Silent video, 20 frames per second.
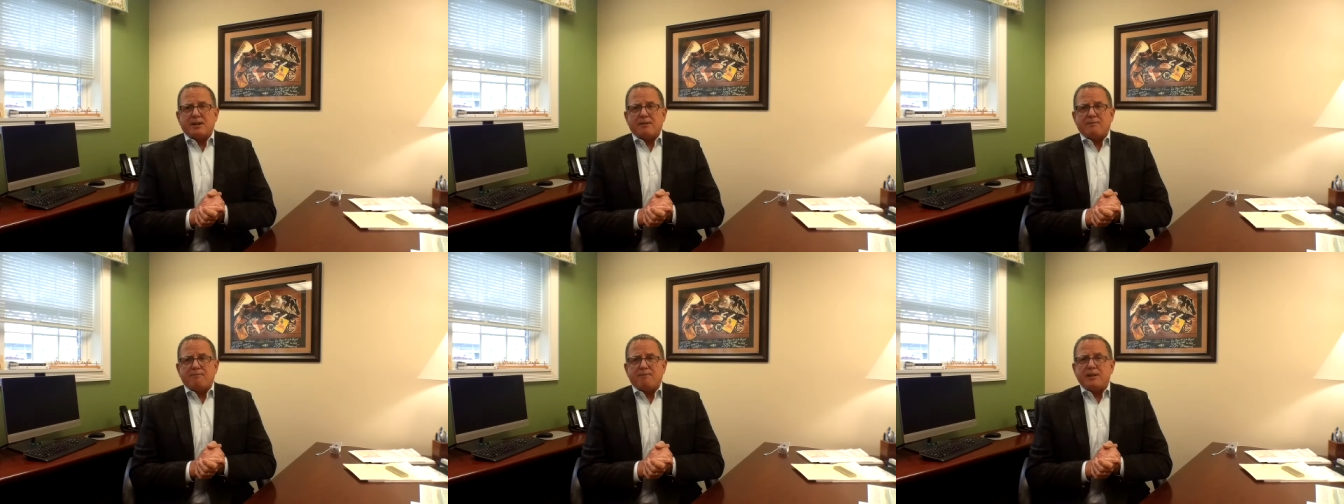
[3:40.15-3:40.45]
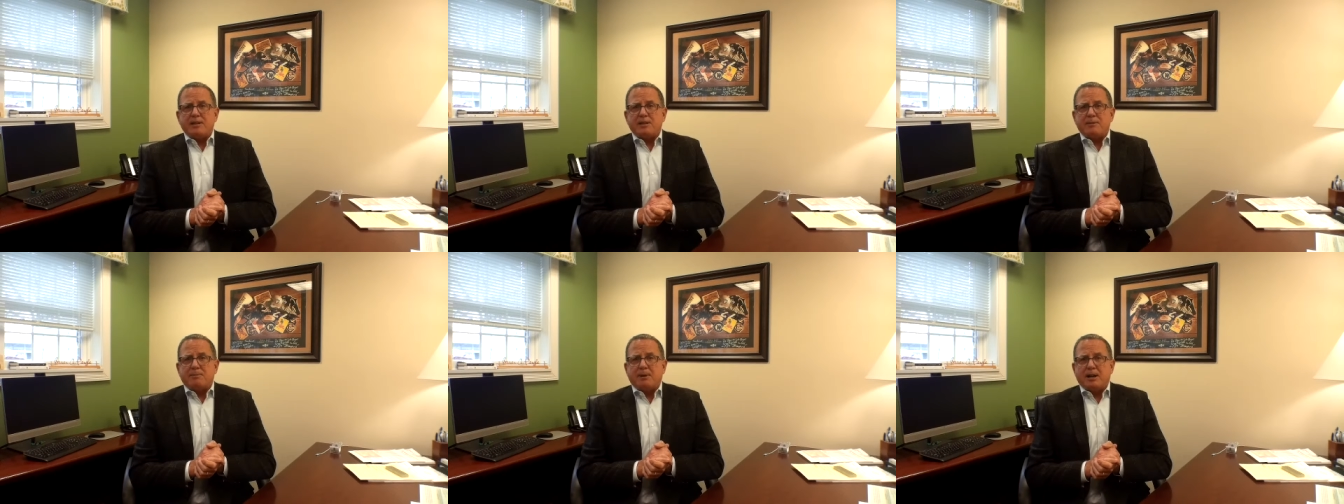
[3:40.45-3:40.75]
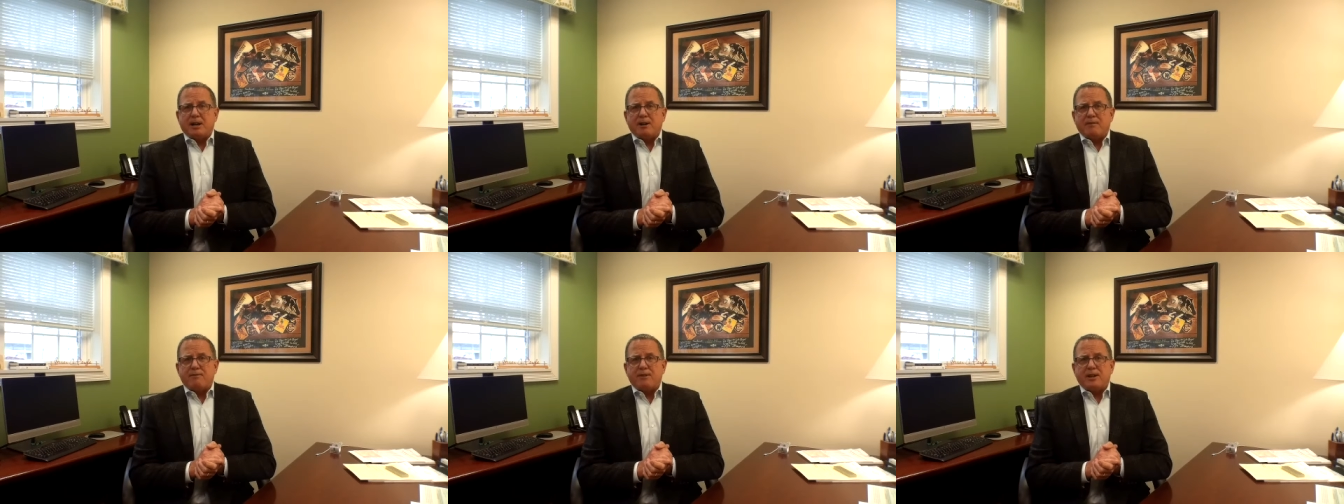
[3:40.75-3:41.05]
funded by
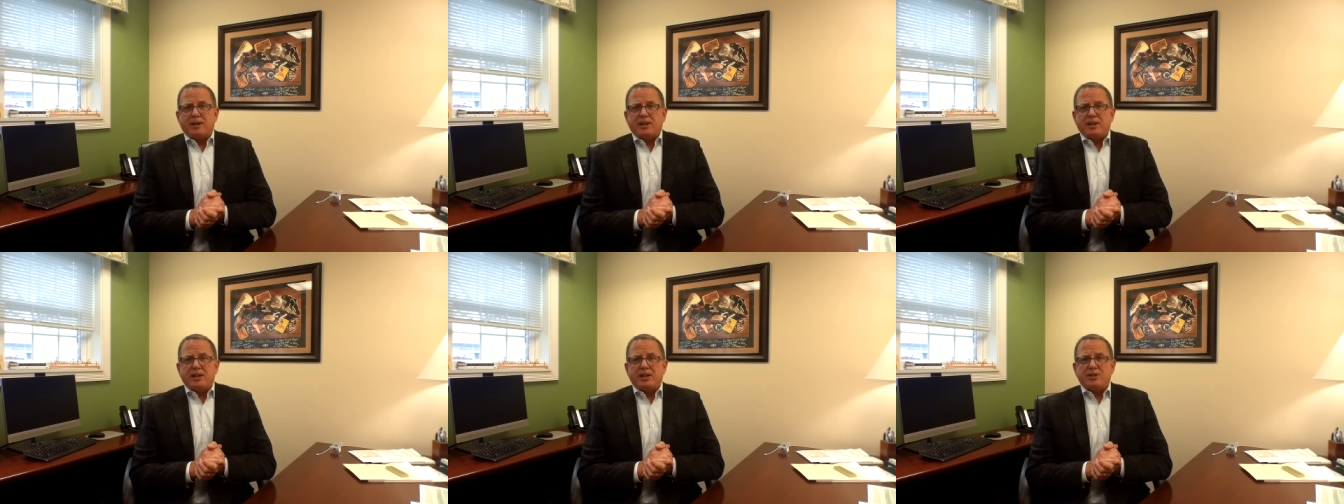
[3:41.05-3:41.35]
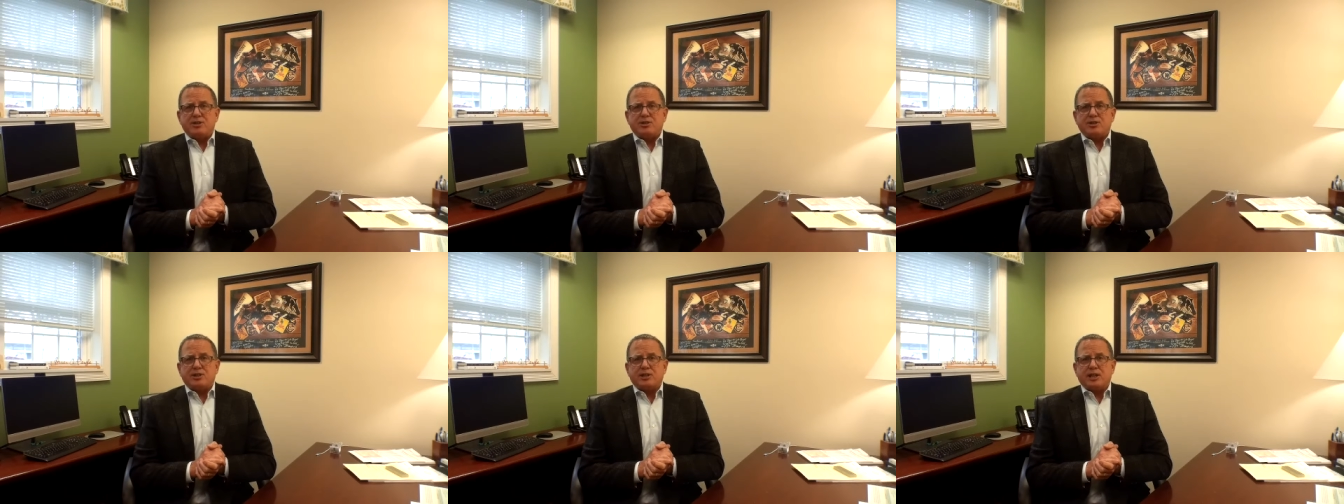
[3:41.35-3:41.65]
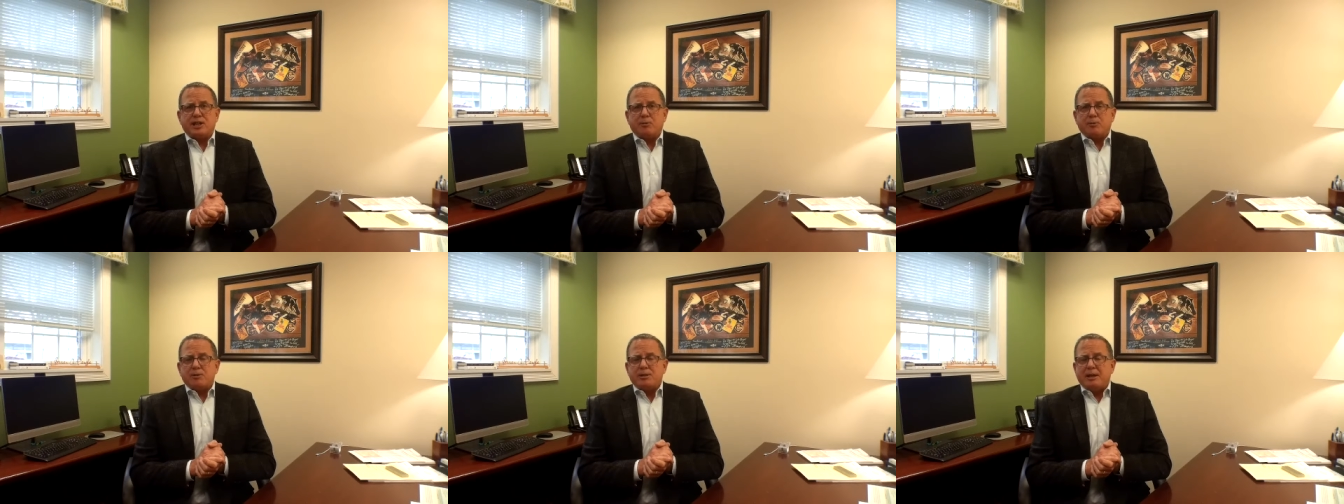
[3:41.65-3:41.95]
our foundation,
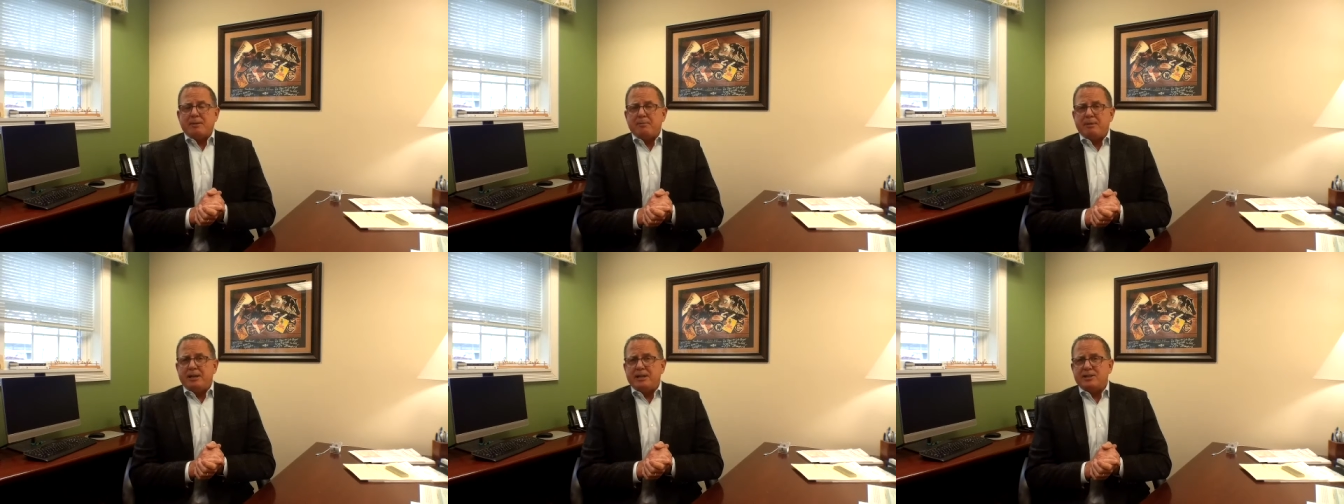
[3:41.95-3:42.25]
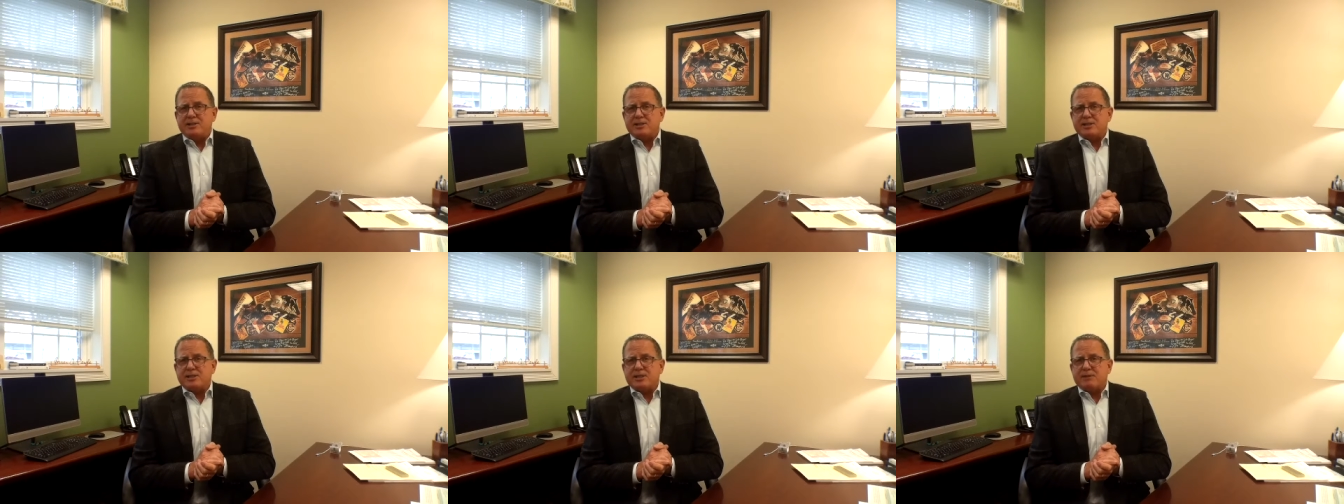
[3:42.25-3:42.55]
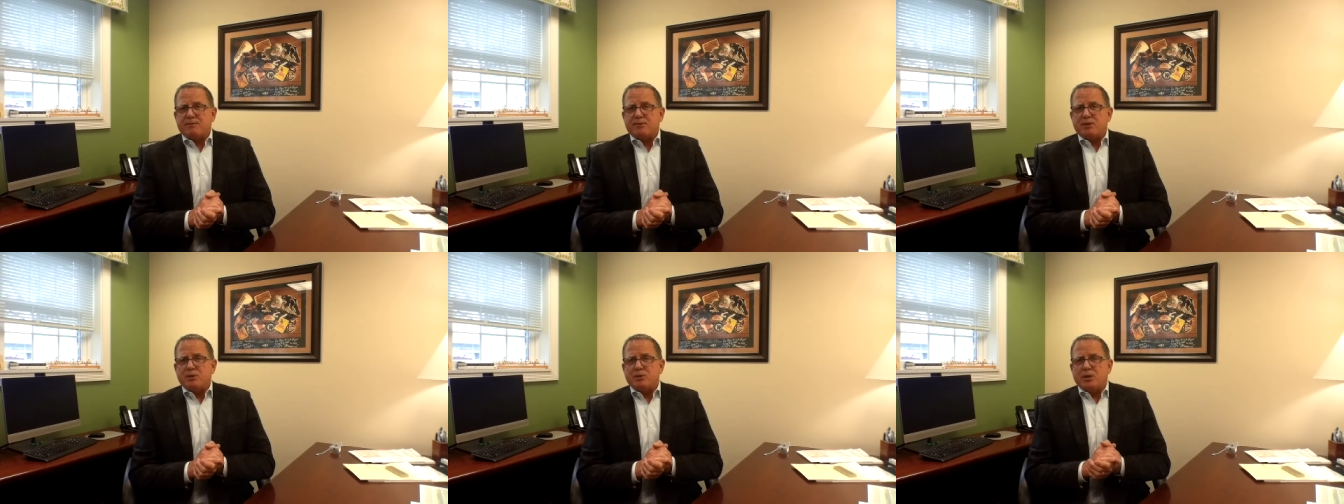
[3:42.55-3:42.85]
and what that means is that
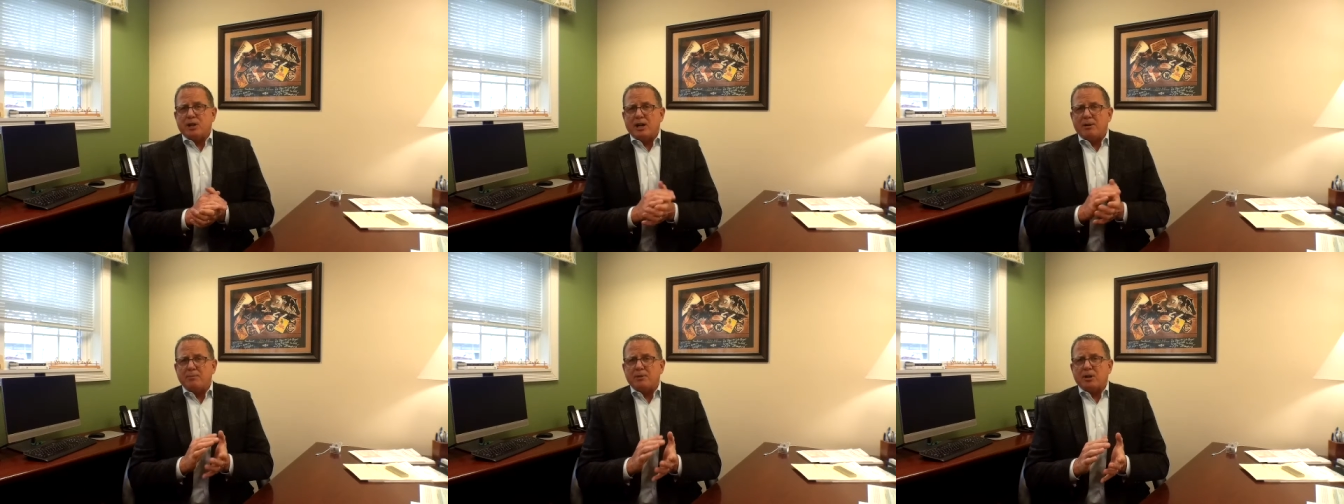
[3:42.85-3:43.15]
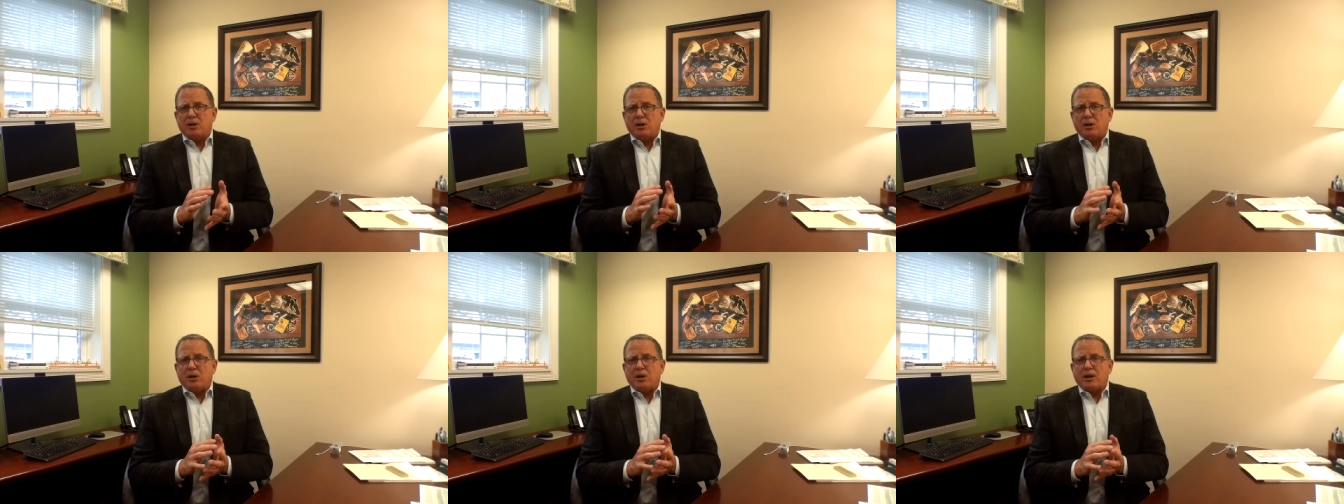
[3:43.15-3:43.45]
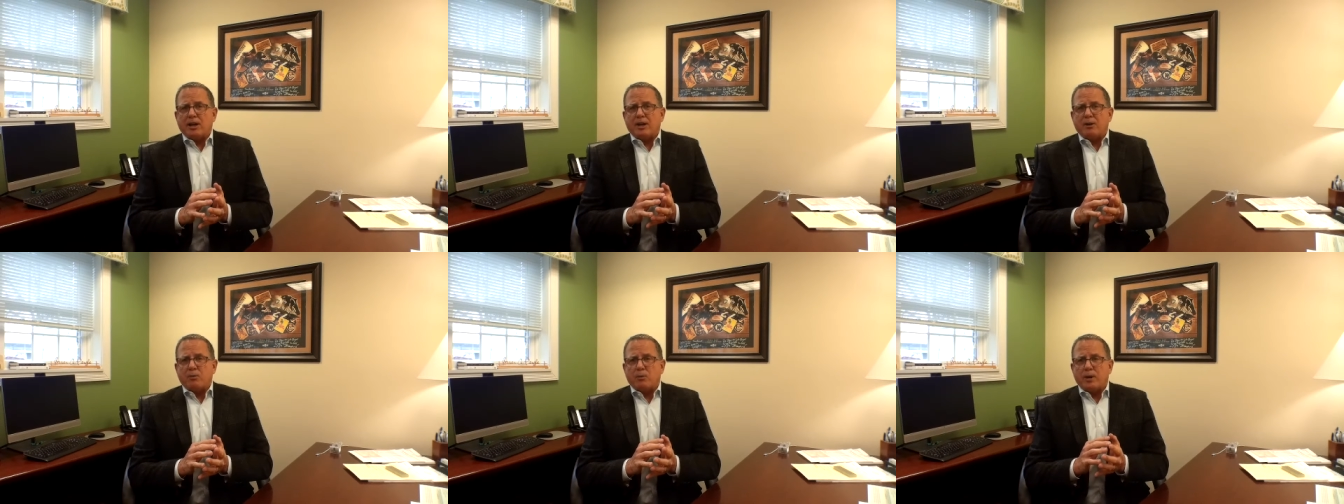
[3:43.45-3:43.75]
if you come to Ckark
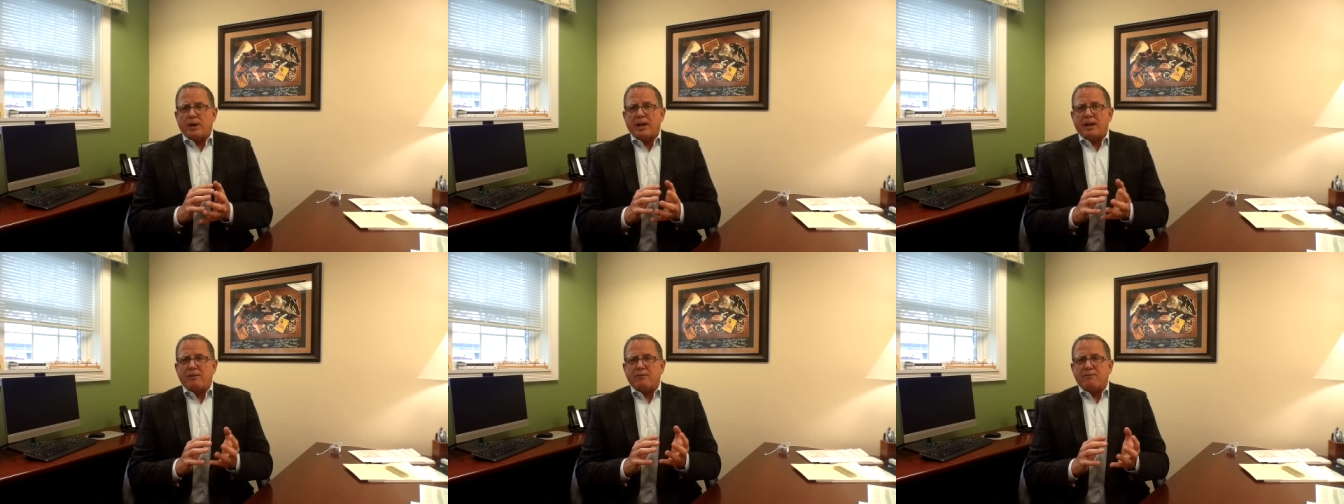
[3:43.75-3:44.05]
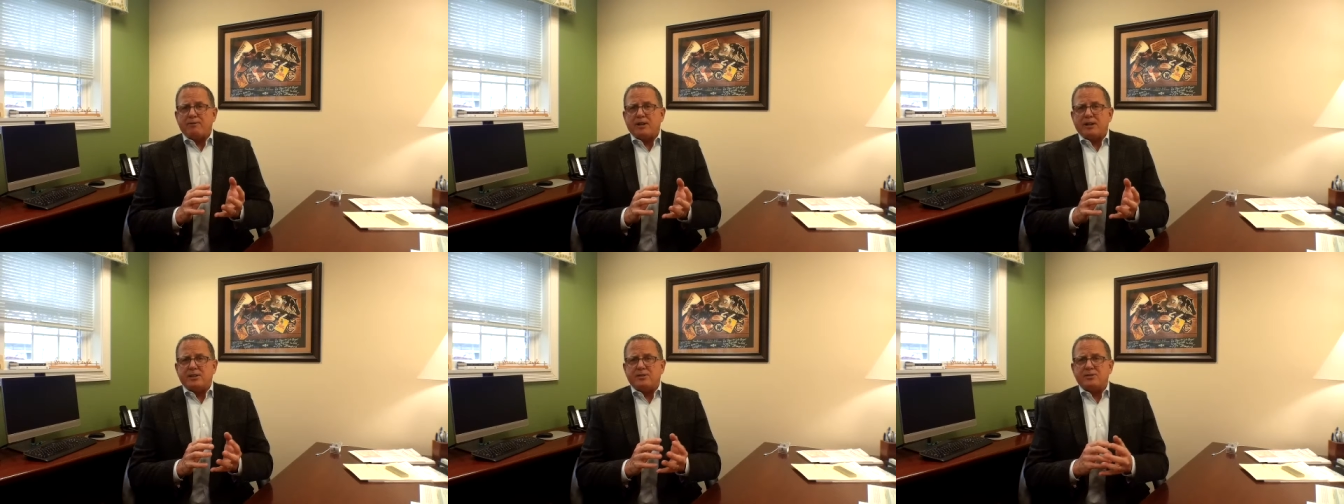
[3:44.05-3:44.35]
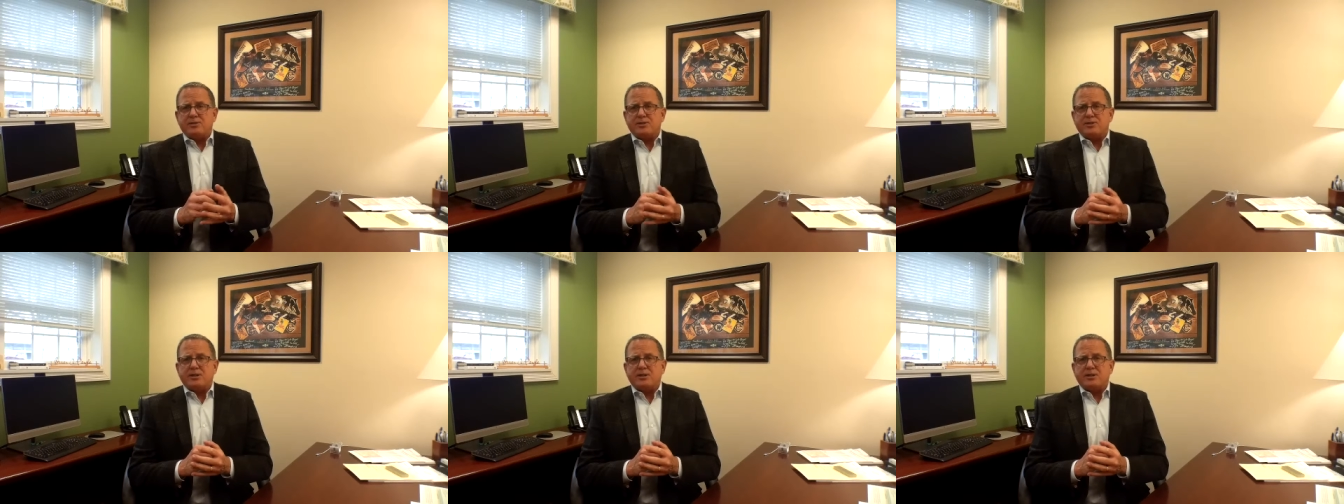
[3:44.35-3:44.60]
and run out of funds